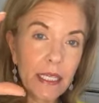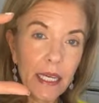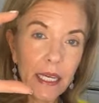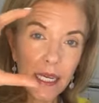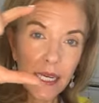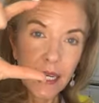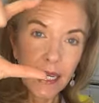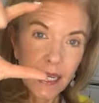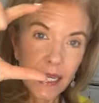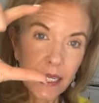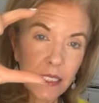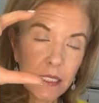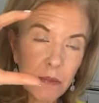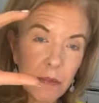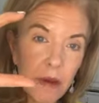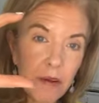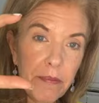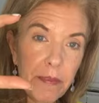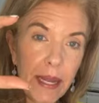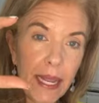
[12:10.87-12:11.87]
It's,
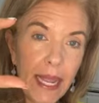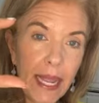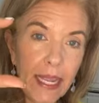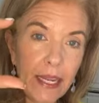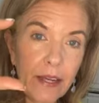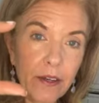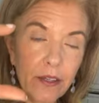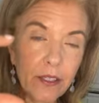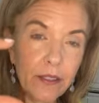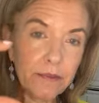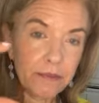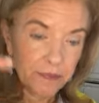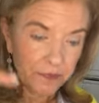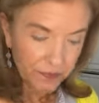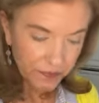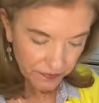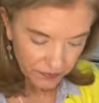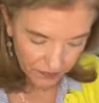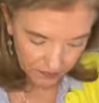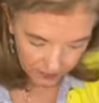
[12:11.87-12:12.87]
it's above my
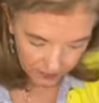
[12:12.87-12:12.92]
ankle.